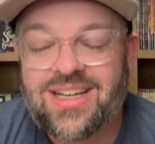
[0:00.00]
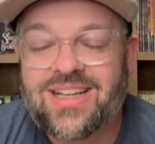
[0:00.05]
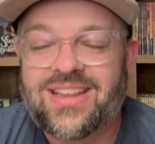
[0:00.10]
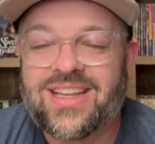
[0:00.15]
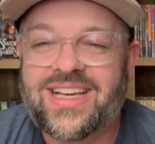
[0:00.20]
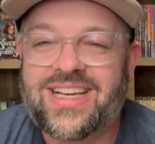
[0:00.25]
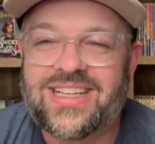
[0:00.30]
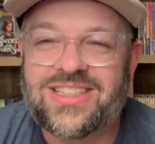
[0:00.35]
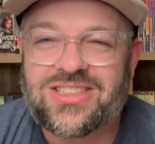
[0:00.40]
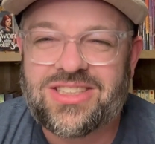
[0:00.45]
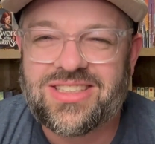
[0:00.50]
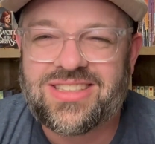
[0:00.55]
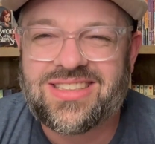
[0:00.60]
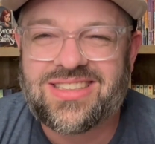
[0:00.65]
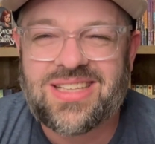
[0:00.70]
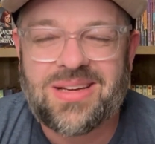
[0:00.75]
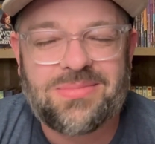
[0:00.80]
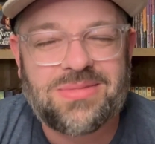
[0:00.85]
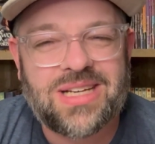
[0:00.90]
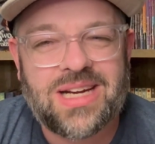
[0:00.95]
Like it just,
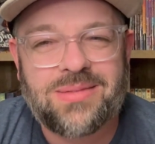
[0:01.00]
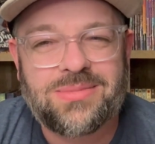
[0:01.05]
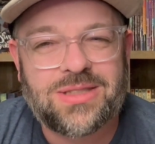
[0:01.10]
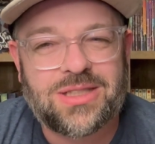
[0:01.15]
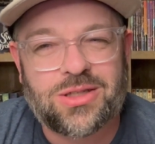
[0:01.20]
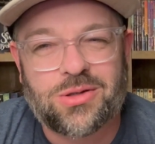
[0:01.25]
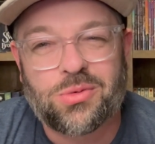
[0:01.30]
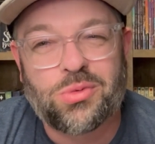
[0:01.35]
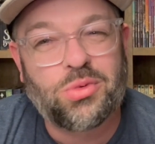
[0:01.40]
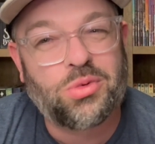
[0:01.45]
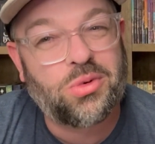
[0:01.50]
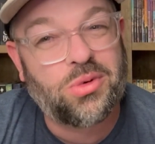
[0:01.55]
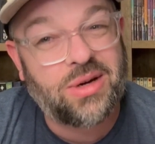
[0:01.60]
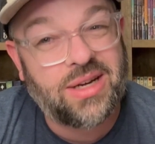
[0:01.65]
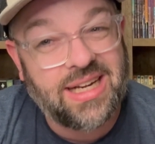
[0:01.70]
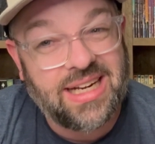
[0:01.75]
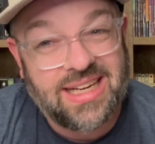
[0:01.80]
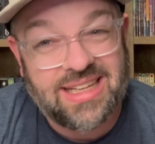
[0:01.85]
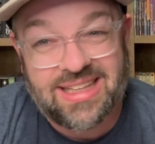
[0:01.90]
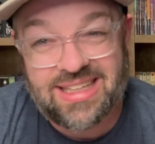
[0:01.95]
sometimes they're
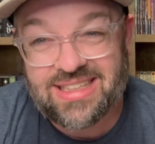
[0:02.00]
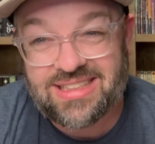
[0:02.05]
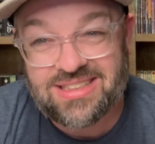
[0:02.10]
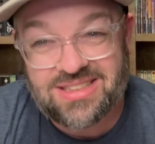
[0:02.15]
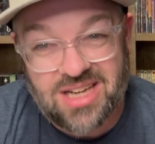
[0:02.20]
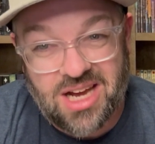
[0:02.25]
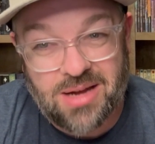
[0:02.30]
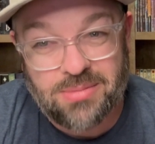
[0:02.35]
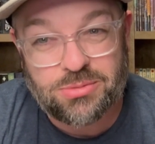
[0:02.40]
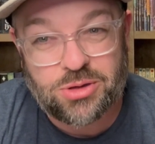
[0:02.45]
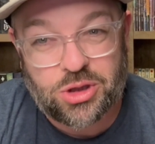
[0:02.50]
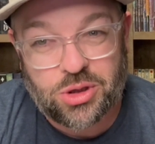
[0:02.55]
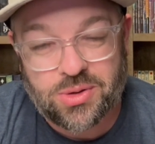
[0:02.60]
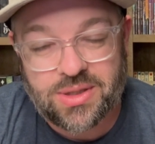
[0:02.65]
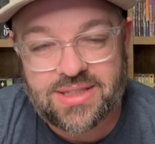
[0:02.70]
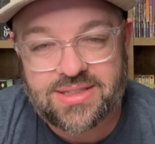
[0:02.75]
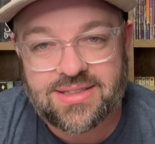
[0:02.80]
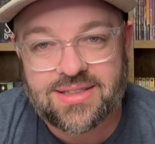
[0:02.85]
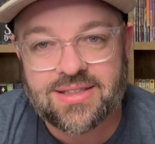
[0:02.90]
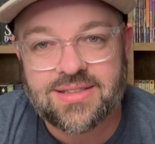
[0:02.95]
really dumb
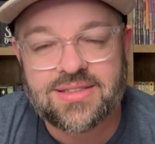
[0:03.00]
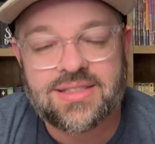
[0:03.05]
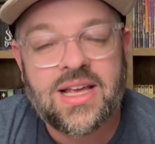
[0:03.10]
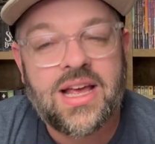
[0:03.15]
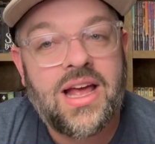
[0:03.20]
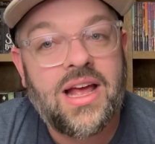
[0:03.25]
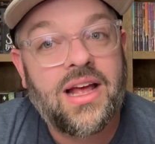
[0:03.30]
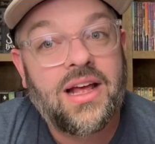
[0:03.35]
choices.